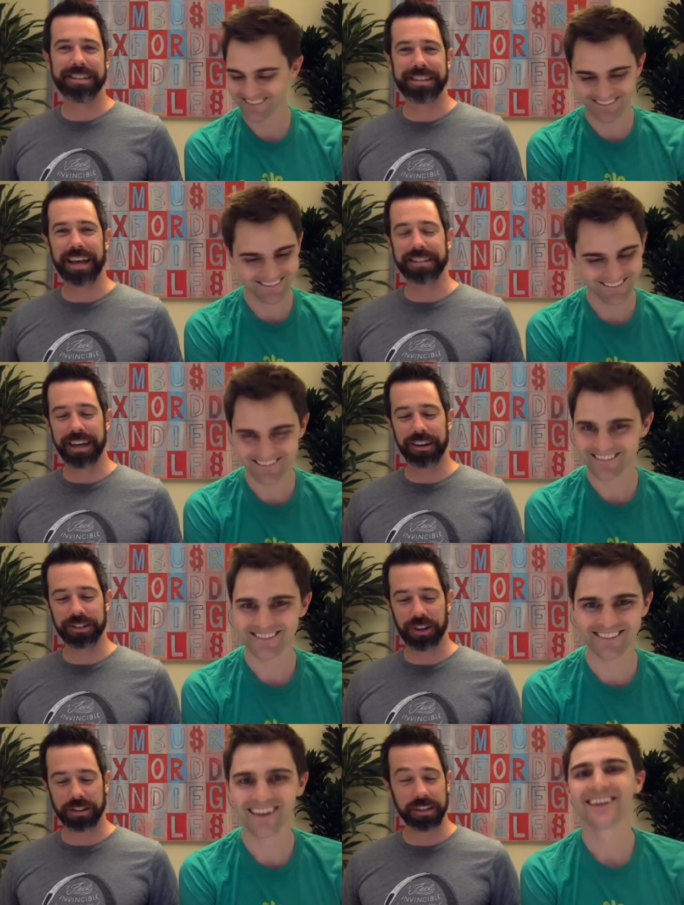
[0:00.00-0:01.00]
Speaker 1: sat down,
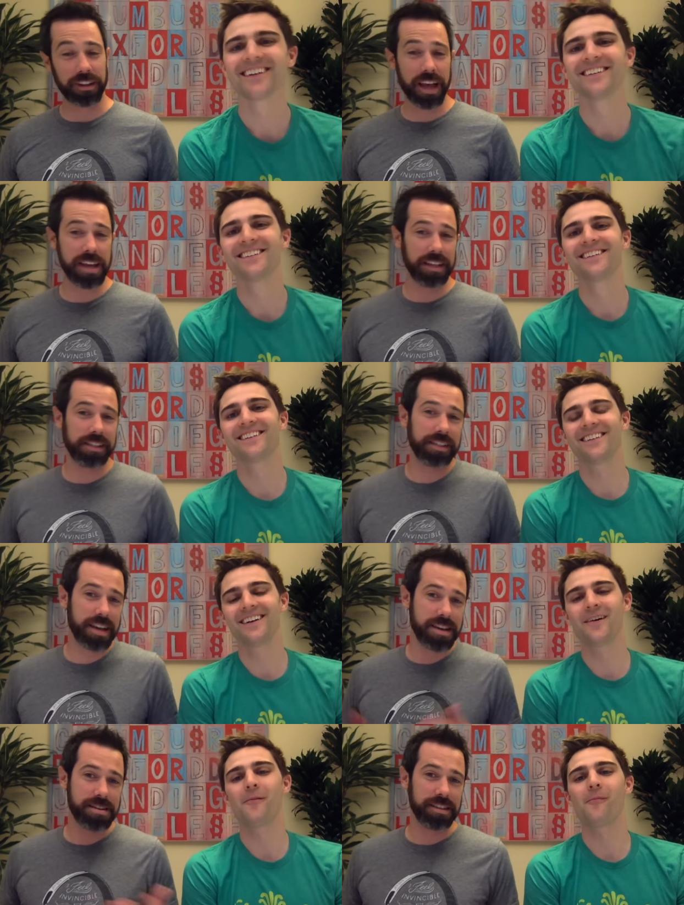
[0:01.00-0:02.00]
talked to Clay, and he
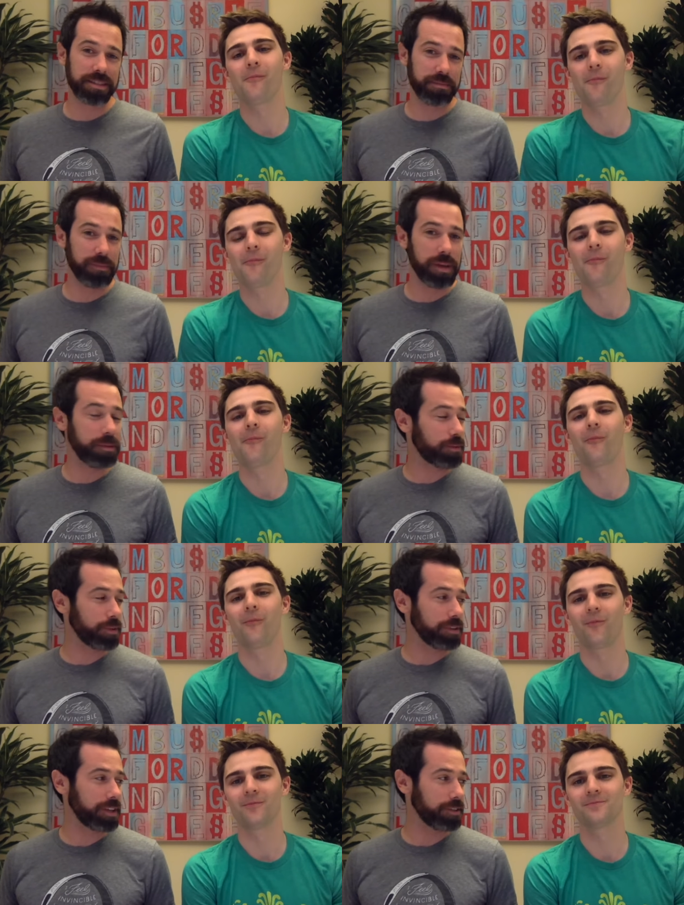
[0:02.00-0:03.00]
said this may be the
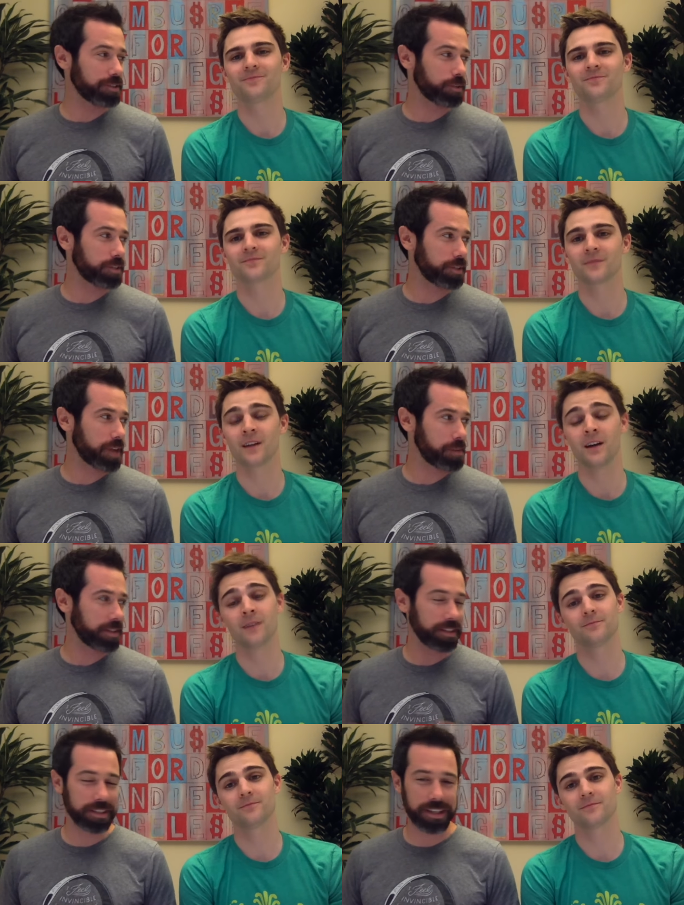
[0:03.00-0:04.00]
real deal. So we'll see what yeah. happens
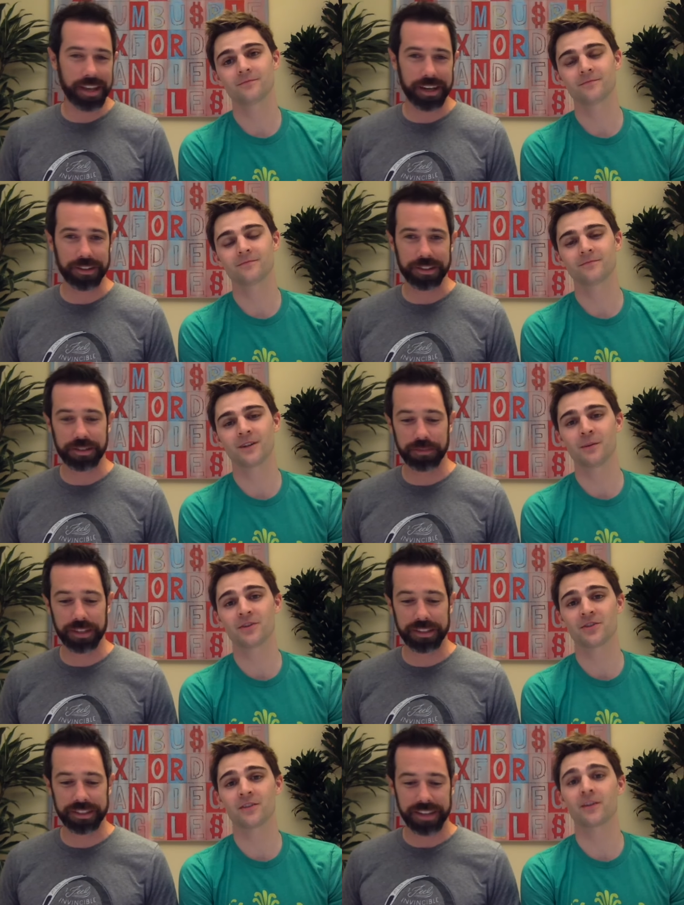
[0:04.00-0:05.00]
outside the house. It'll
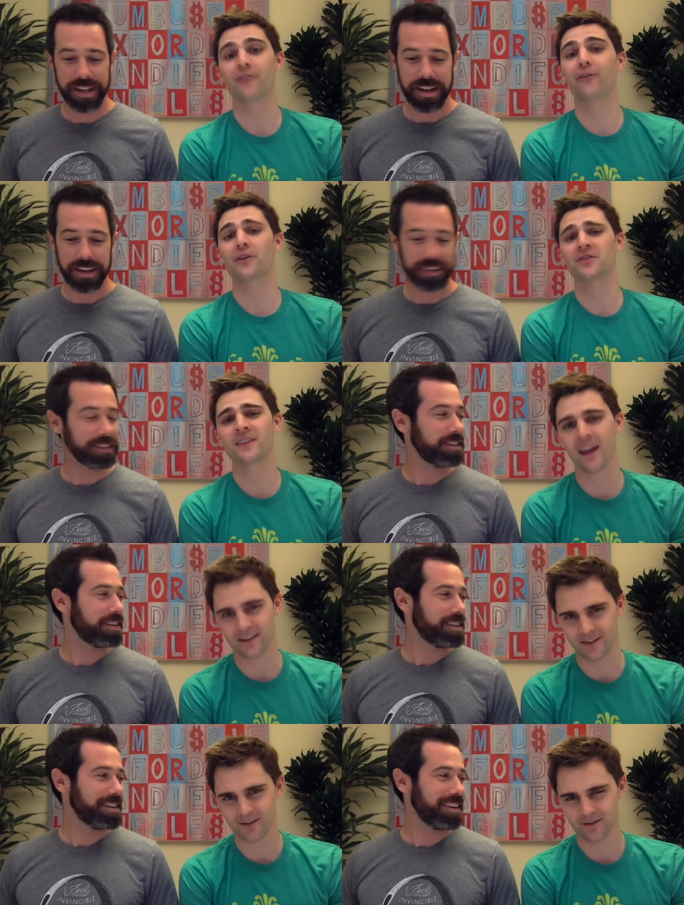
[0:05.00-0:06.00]
but, Their first date.